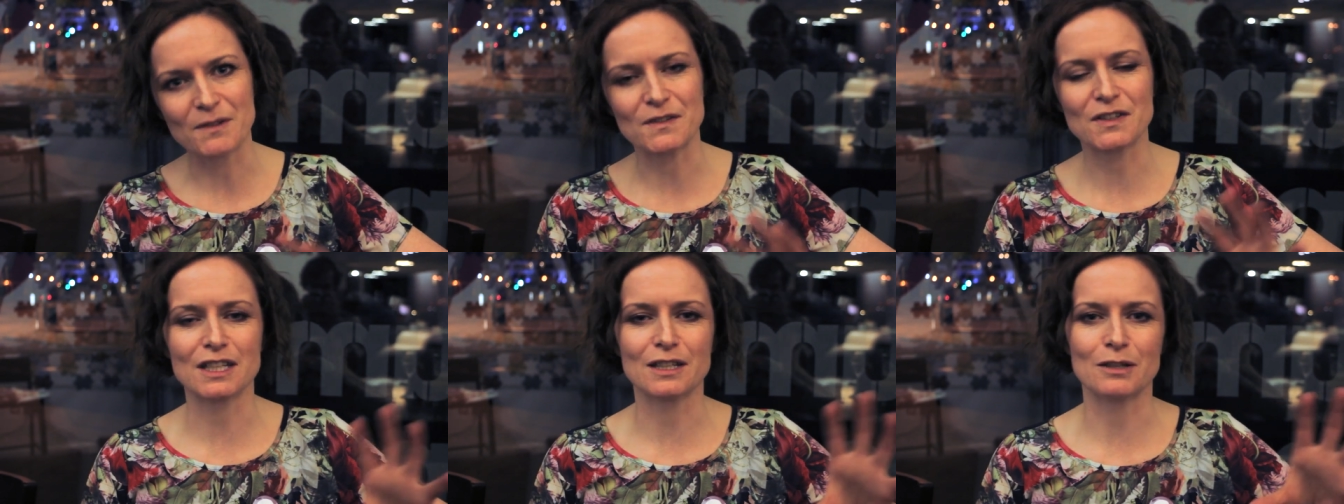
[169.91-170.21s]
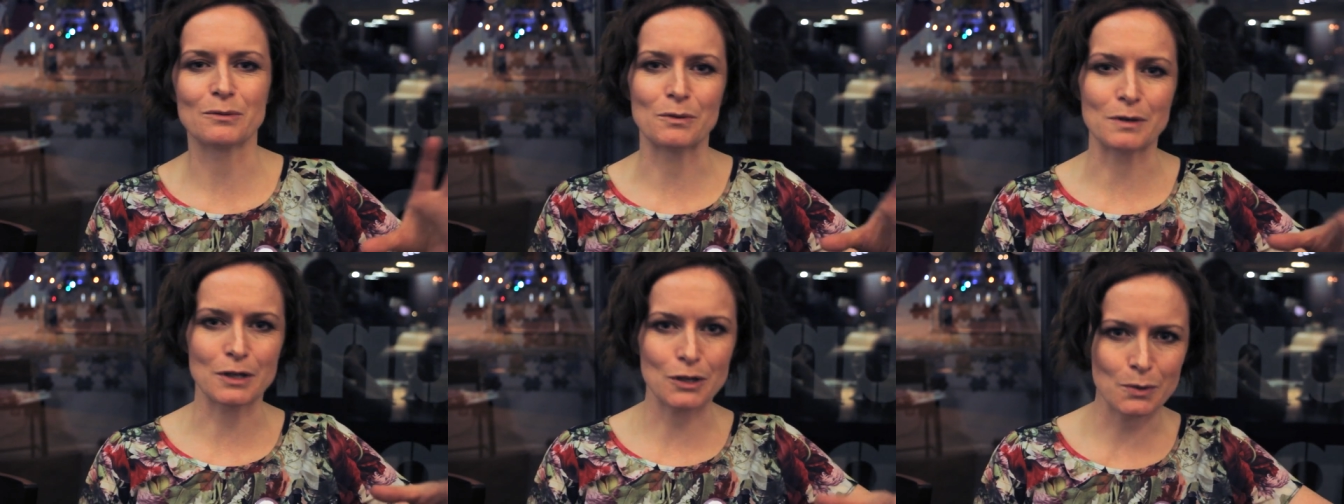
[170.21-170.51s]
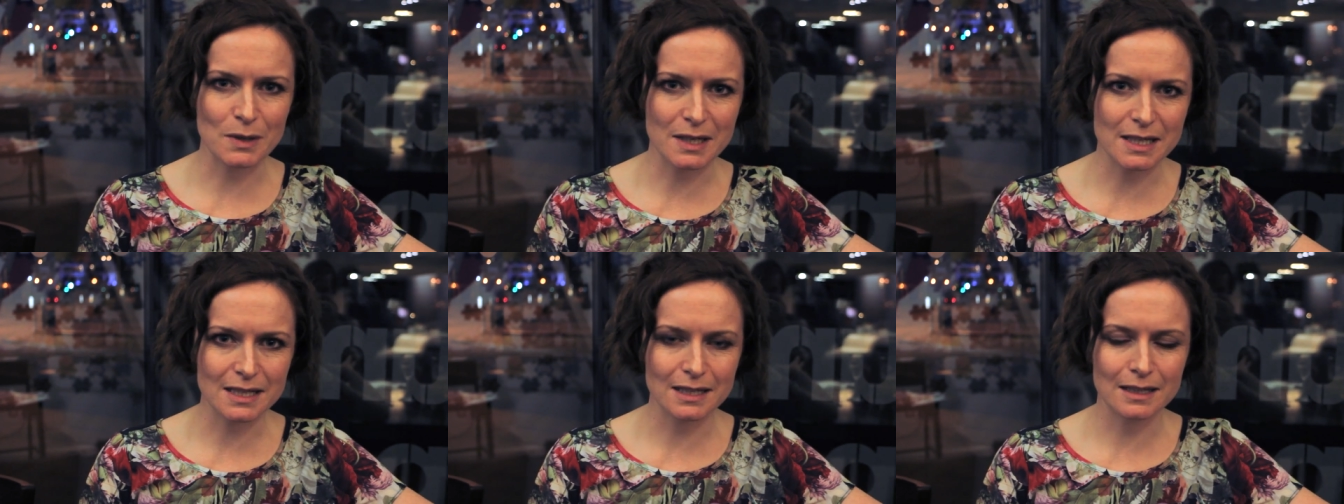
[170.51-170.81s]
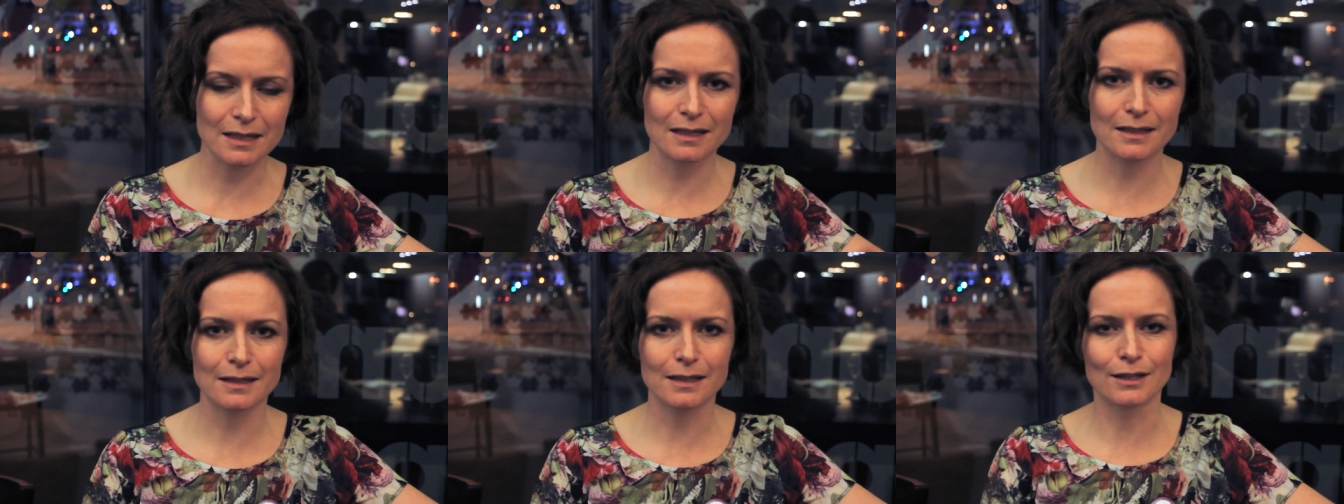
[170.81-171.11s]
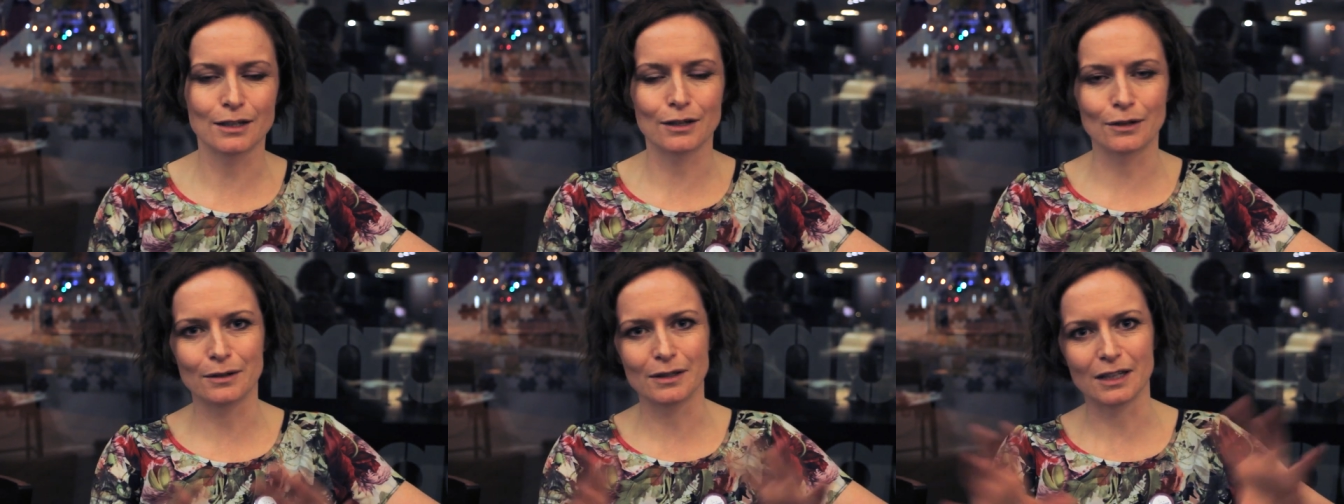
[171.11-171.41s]
I've seen them on Twitter,
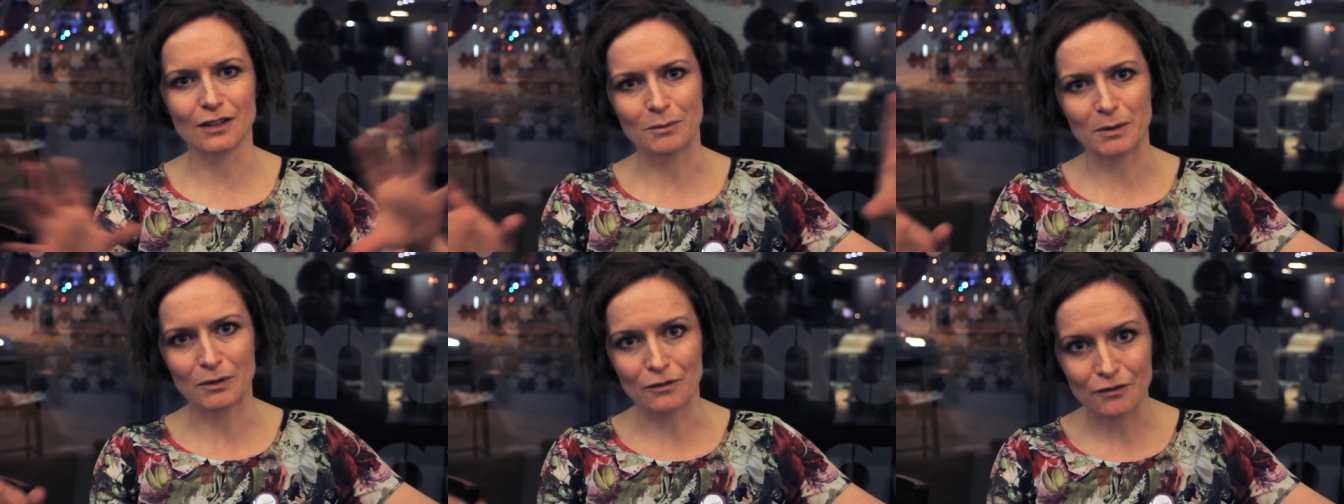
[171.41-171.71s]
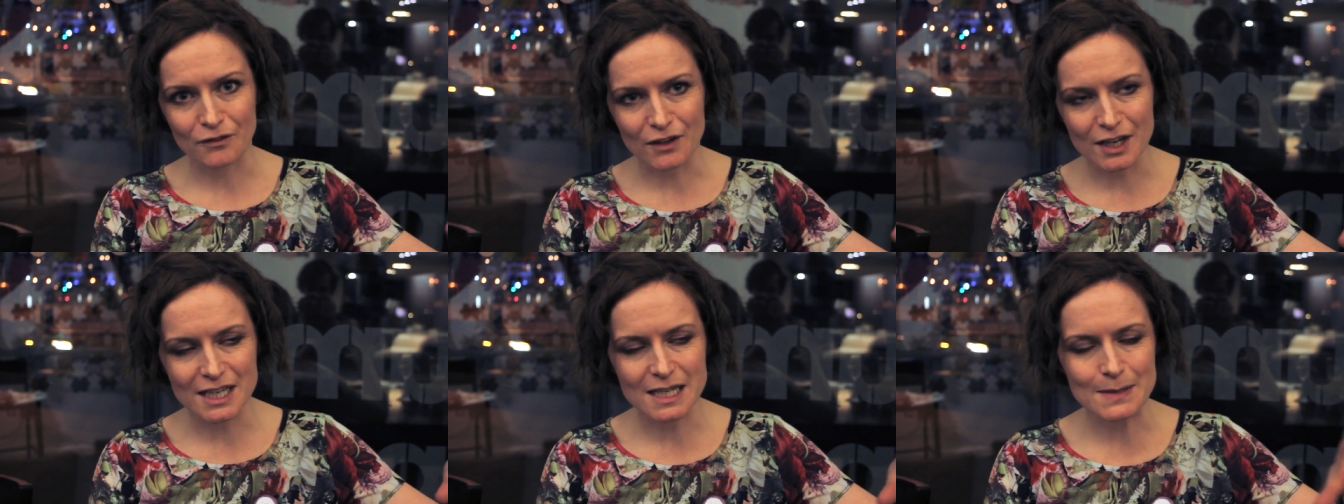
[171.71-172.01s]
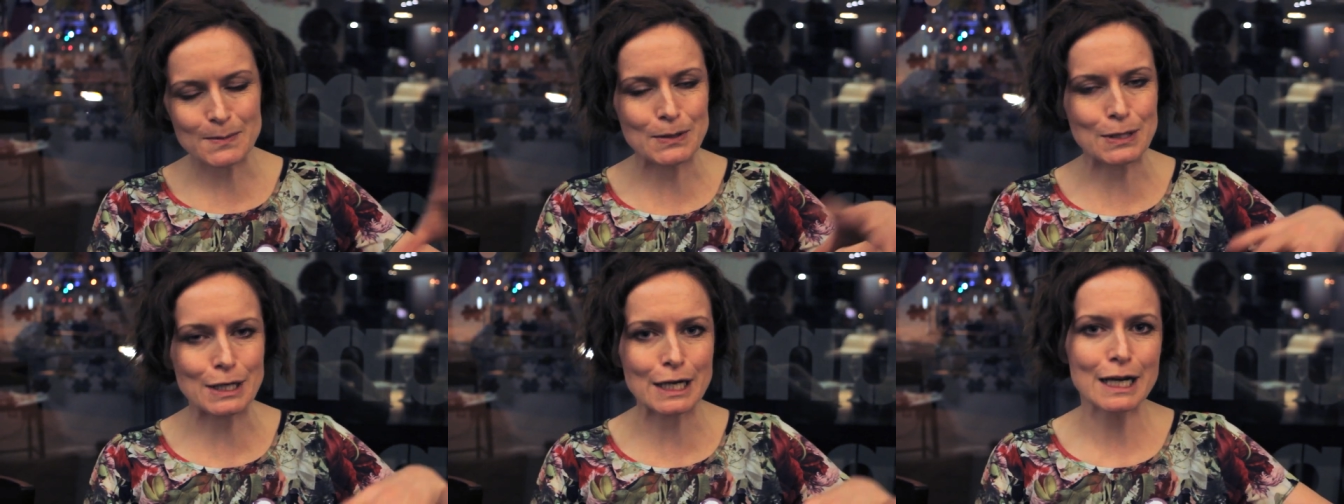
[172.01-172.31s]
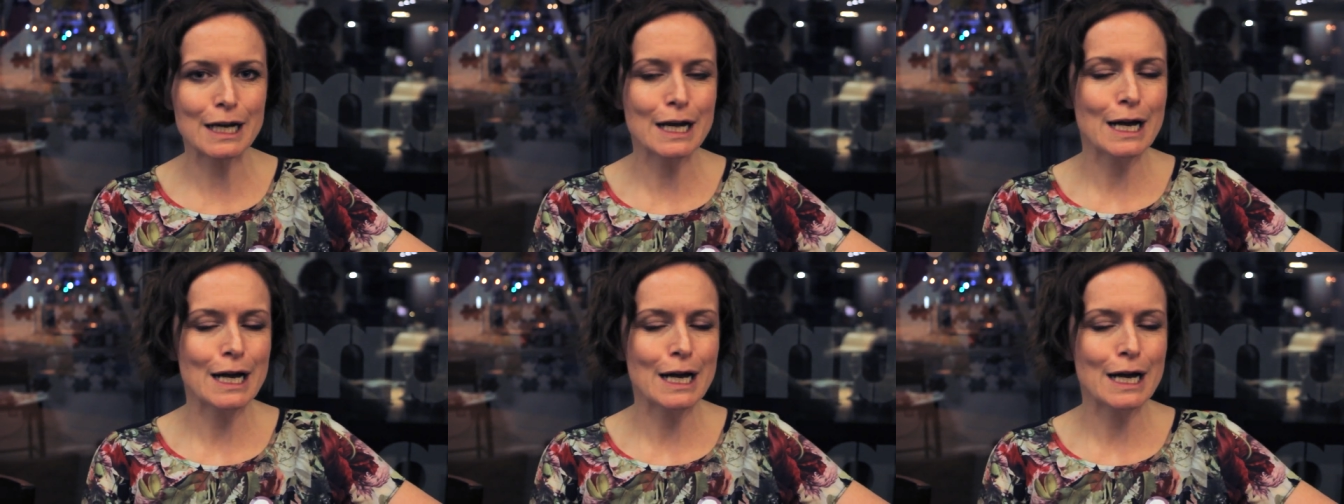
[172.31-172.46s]
you know, and they've been on Facebook